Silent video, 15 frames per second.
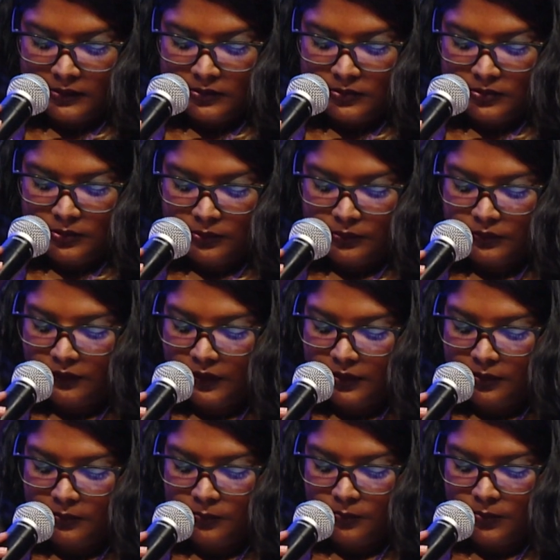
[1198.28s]
to find
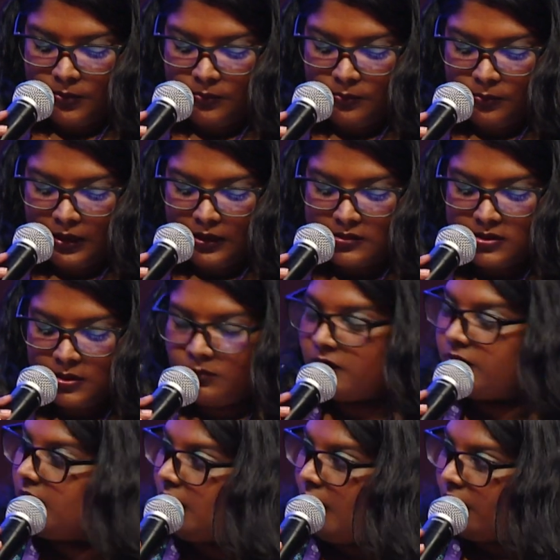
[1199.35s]
out what are some
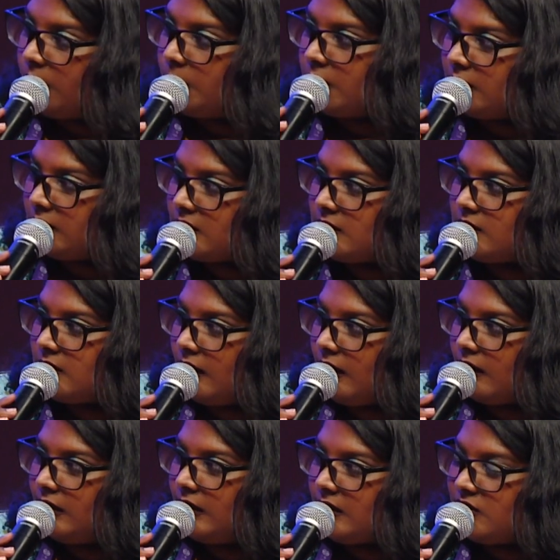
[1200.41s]
of the government's
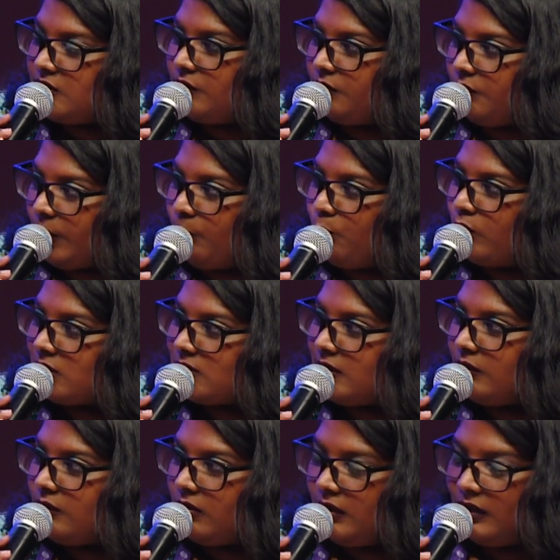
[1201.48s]
ESG frameworks
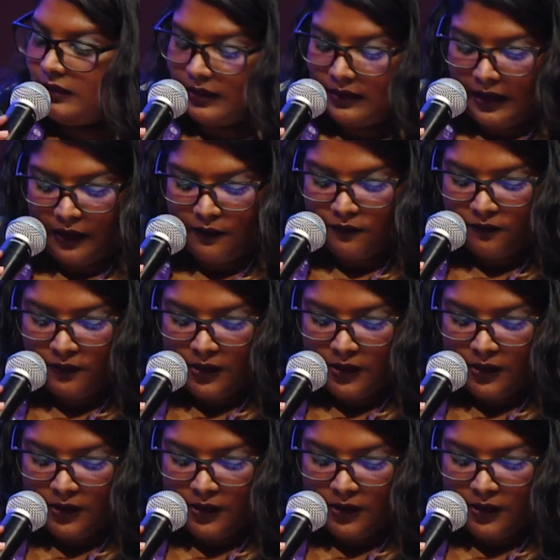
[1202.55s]
that you think that have